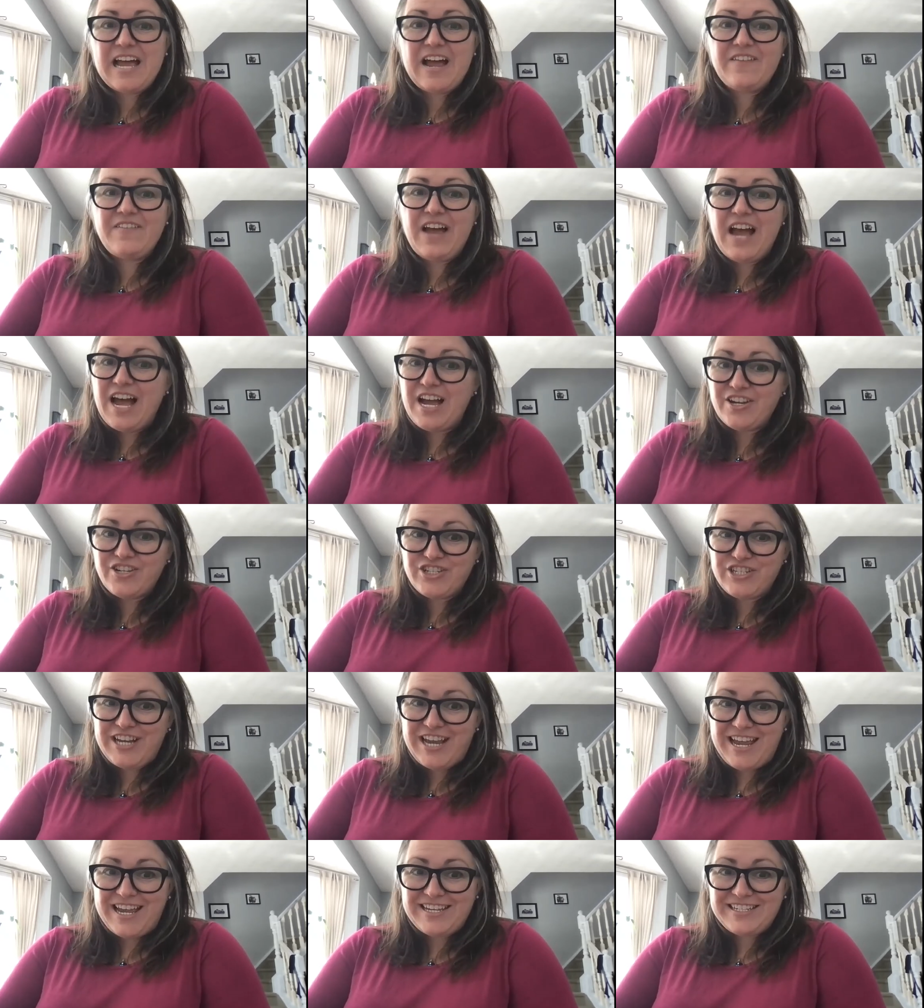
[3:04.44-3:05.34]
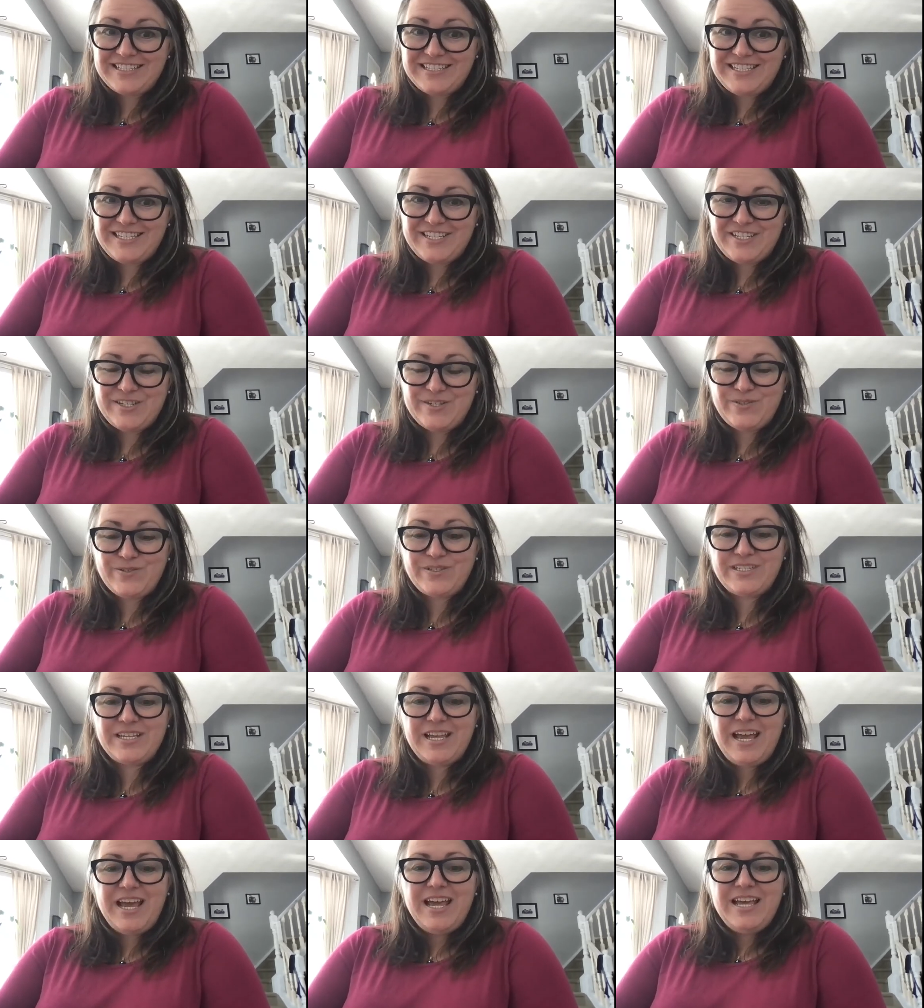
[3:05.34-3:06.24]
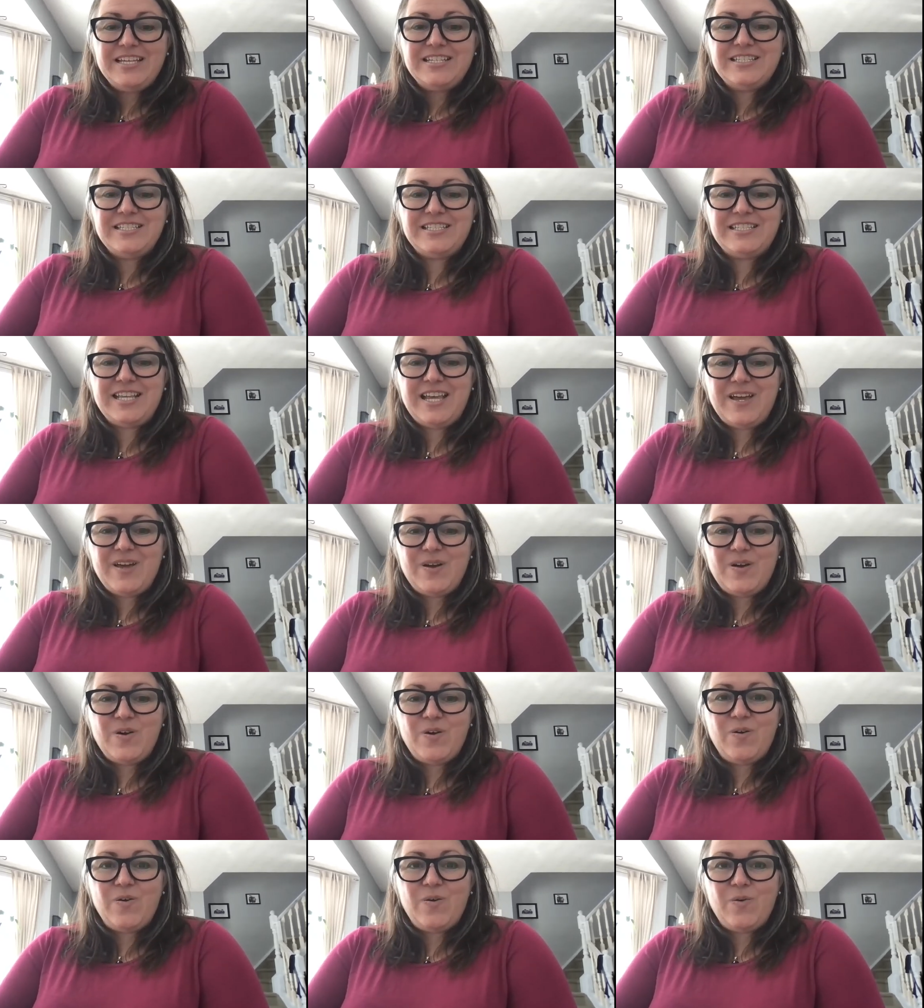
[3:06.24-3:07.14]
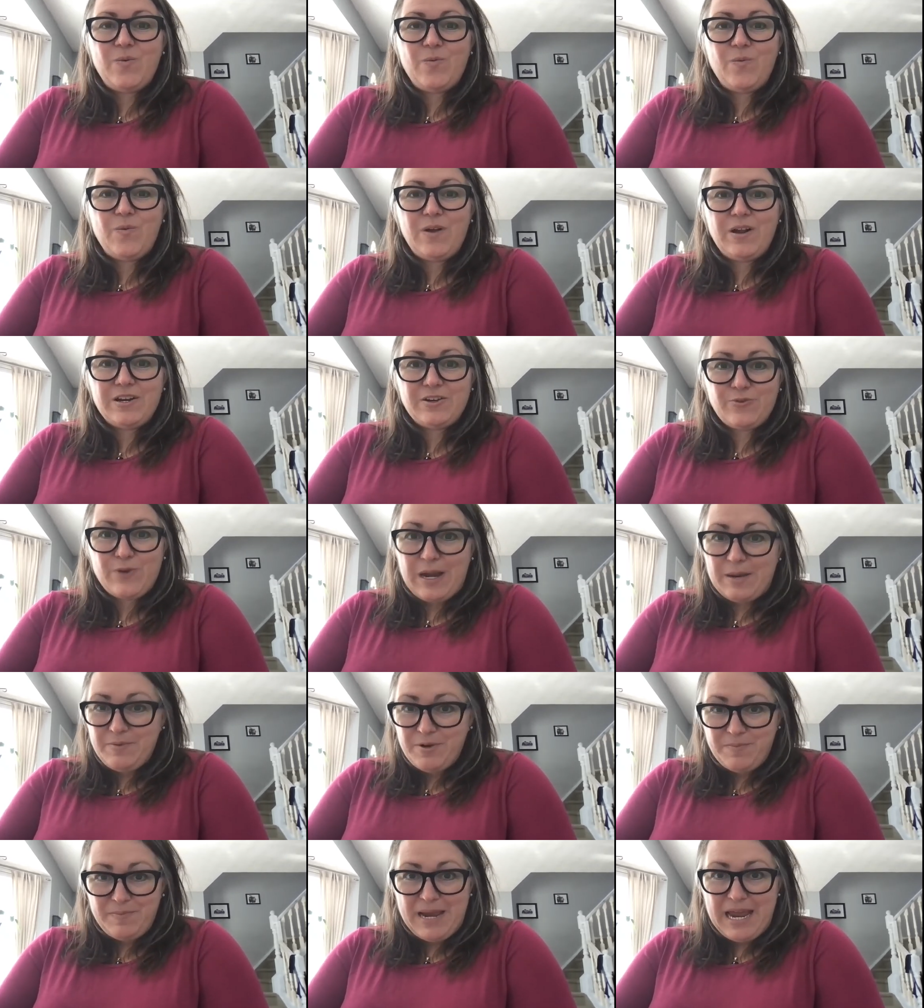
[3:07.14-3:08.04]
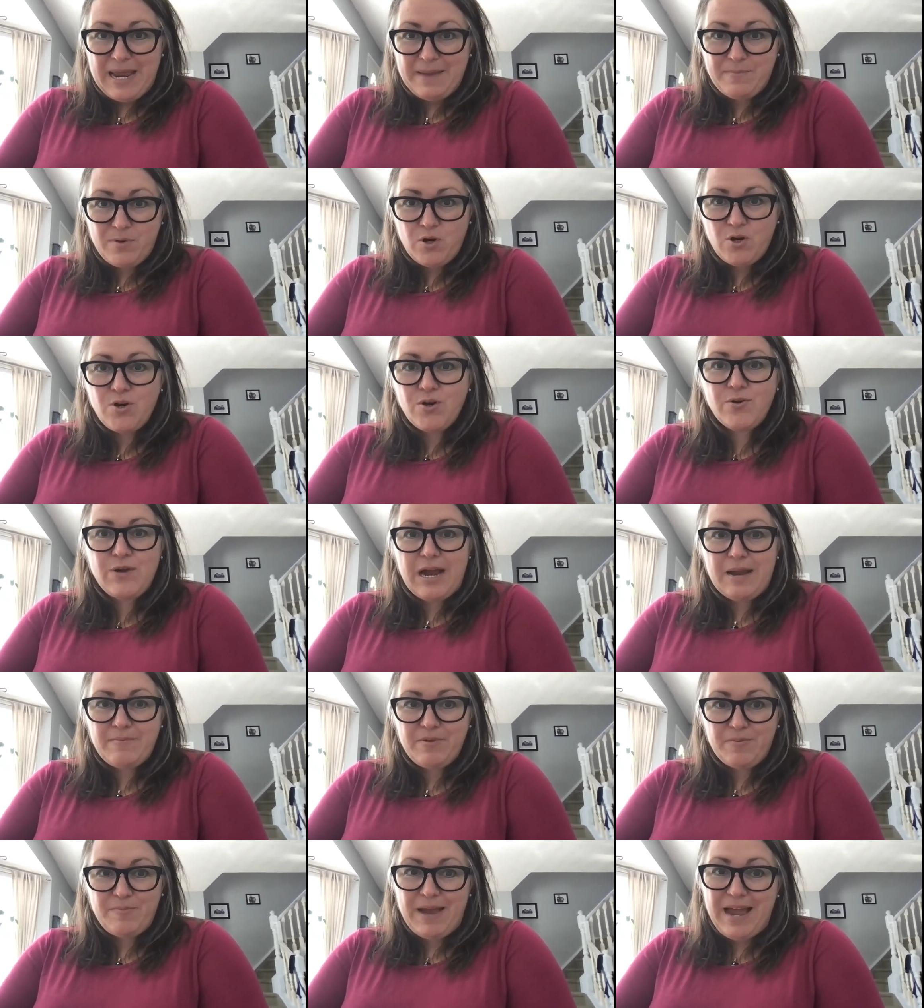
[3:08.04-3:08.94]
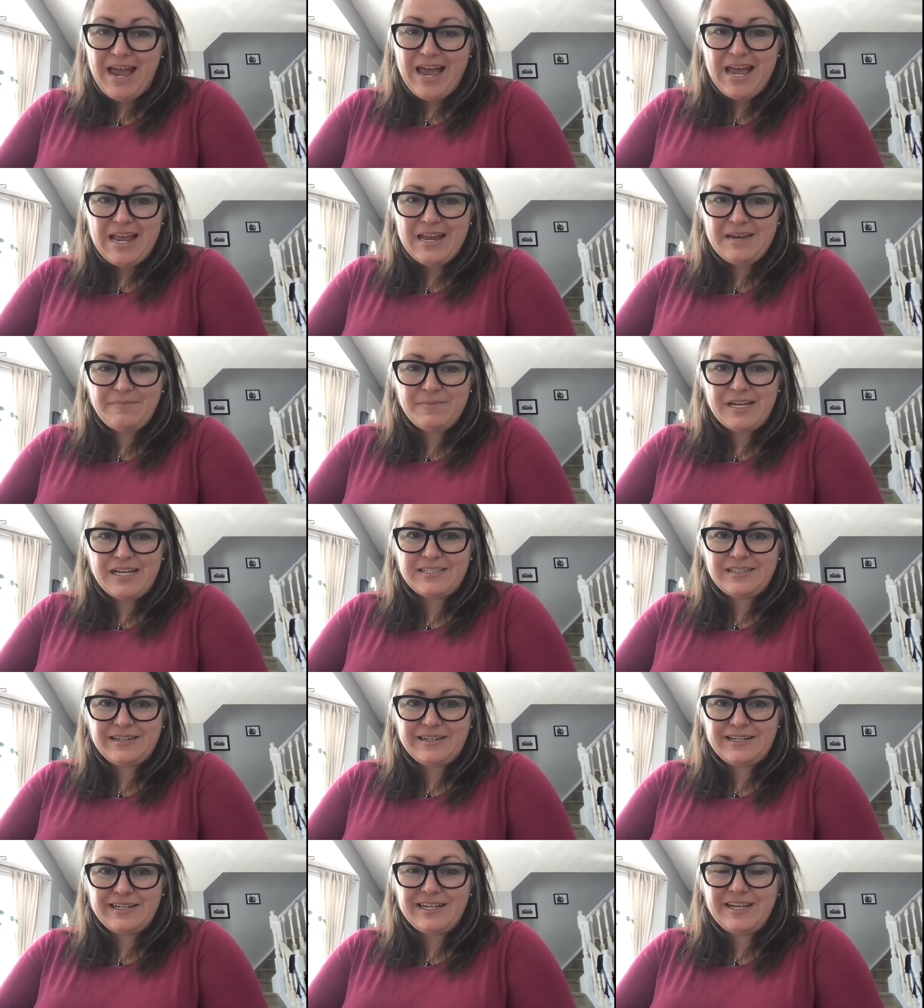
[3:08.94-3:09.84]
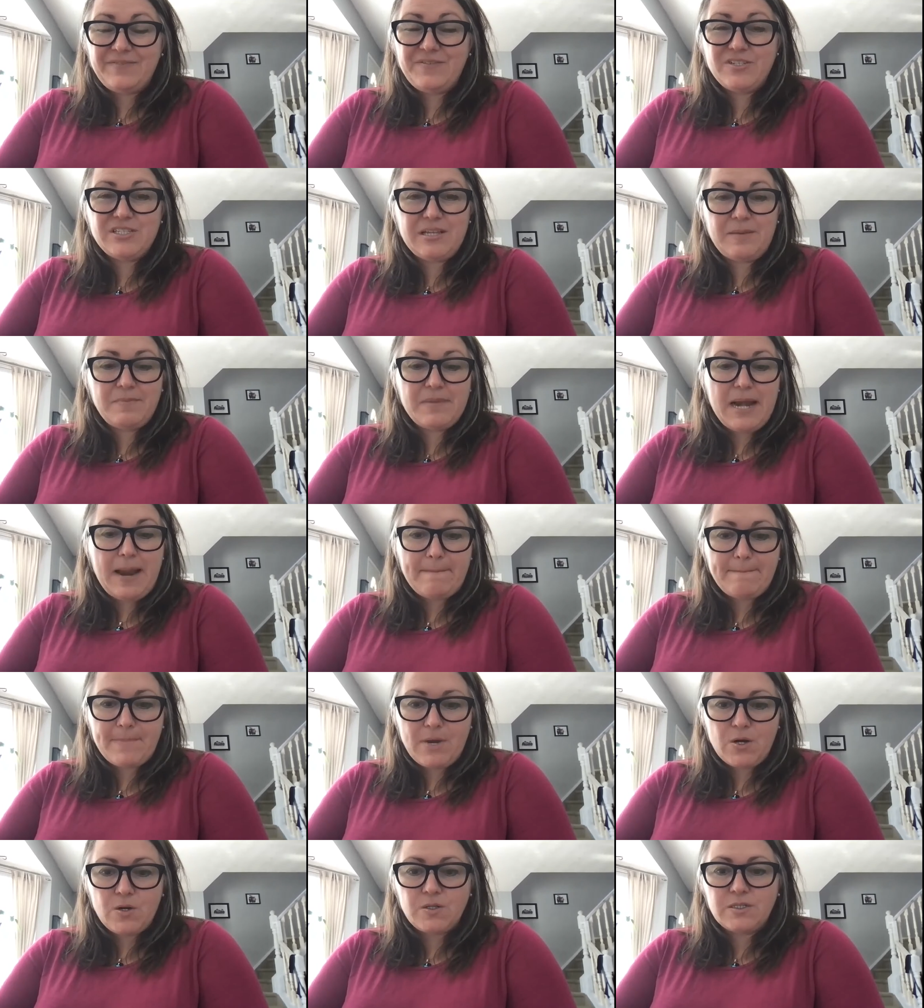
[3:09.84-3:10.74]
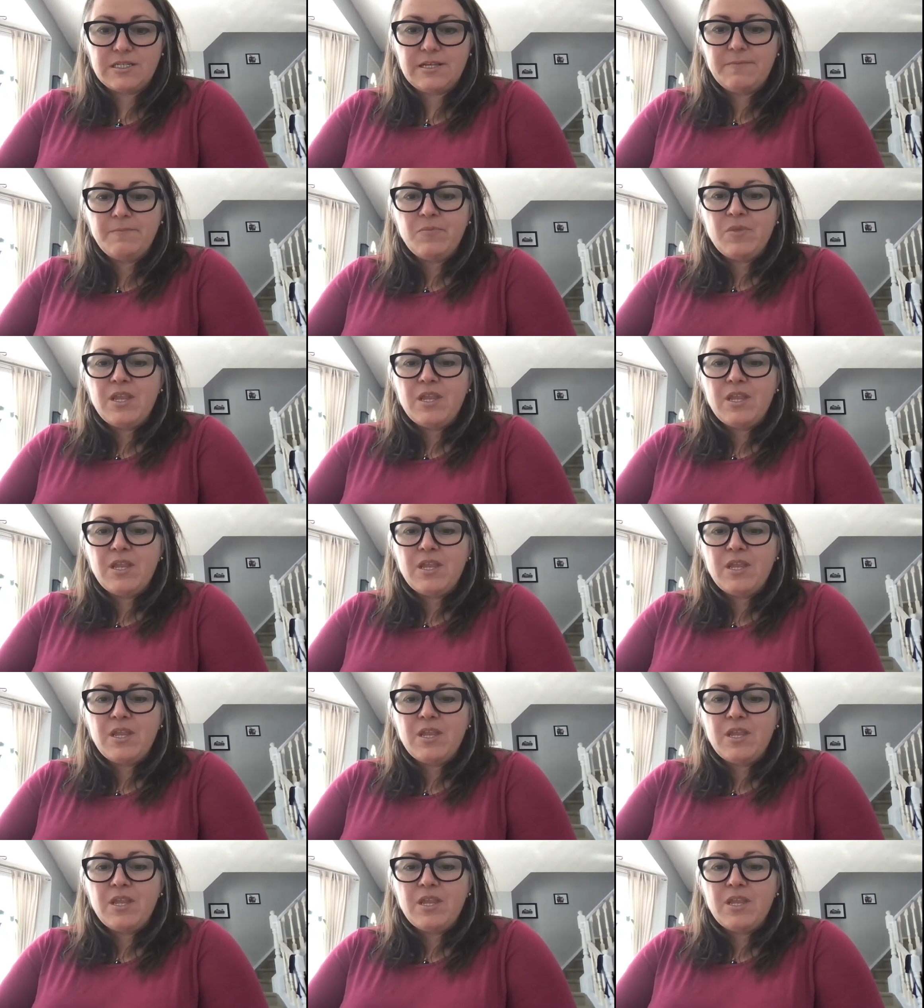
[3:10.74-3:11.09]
of hashtags to use. So grab your paper, grab your pen, because I'm going to give you some numbers.